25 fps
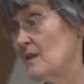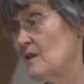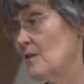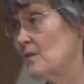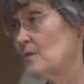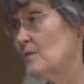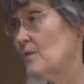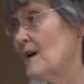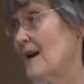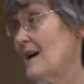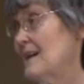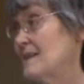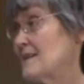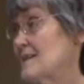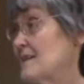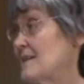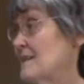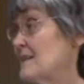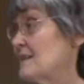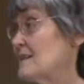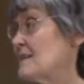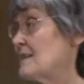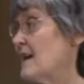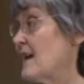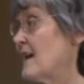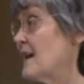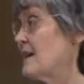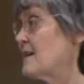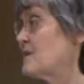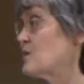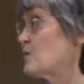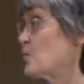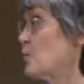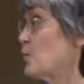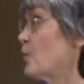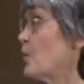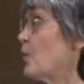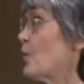Writing takes
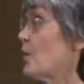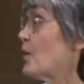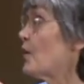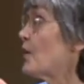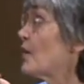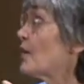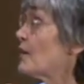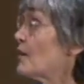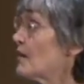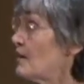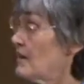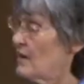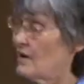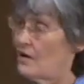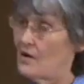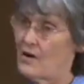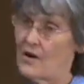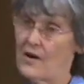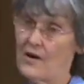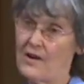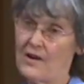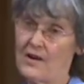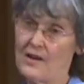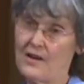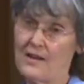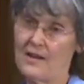working on.